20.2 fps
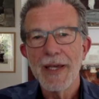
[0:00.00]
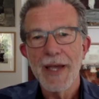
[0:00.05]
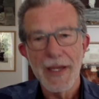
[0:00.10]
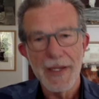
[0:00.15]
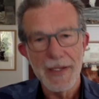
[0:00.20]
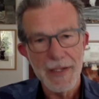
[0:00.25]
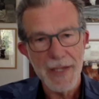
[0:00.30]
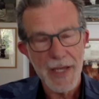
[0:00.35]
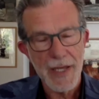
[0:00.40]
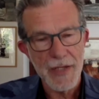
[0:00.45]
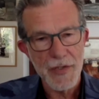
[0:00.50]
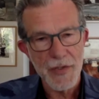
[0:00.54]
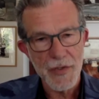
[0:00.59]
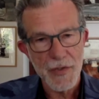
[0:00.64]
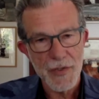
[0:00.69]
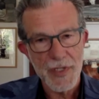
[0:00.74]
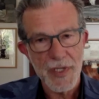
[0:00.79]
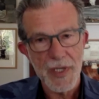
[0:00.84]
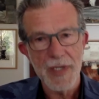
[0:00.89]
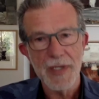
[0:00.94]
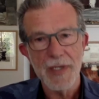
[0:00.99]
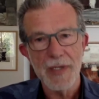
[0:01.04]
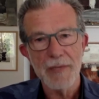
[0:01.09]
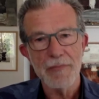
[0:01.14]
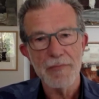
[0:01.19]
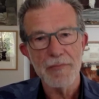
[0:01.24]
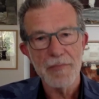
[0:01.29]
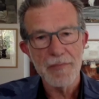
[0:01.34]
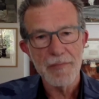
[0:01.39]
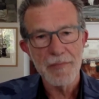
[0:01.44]
And as you say,
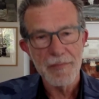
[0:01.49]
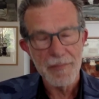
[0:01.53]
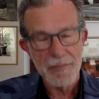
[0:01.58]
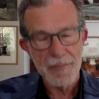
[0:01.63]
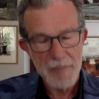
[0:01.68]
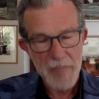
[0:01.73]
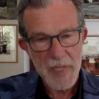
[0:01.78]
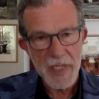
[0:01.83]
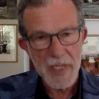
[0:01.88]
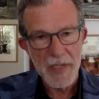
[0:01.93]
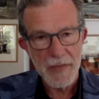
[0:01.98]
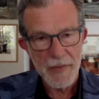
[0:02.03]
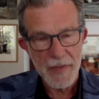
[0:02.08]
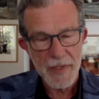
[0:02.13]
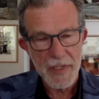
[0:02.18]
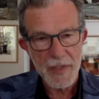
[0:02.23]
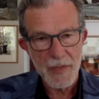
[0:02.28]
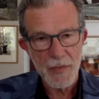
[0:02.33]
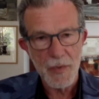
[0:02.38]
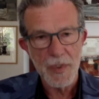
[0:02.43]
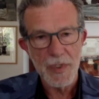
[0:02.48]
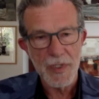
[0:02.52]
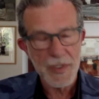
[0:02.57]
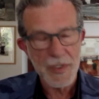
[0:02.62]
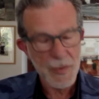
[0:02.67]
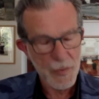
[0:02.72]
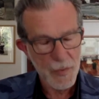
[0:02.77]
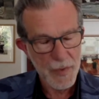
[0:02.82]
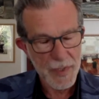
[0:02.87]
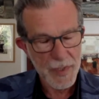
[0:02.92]
many of these
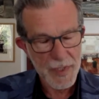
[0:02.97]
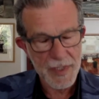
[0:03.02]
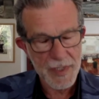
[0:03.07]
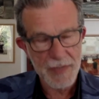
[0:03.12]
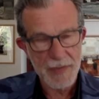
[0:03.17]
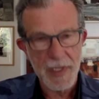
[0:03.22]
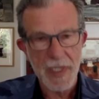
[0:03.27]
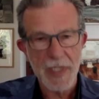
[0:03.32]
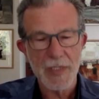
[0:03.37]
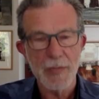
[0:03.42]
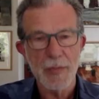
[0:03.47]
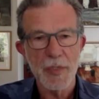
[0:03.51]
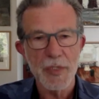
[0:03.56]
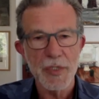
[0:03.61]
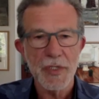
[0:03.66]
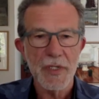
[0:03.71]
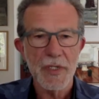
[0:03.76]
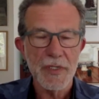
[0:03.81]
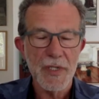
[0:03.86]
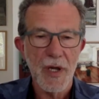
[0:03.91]
works, or this exhibition as a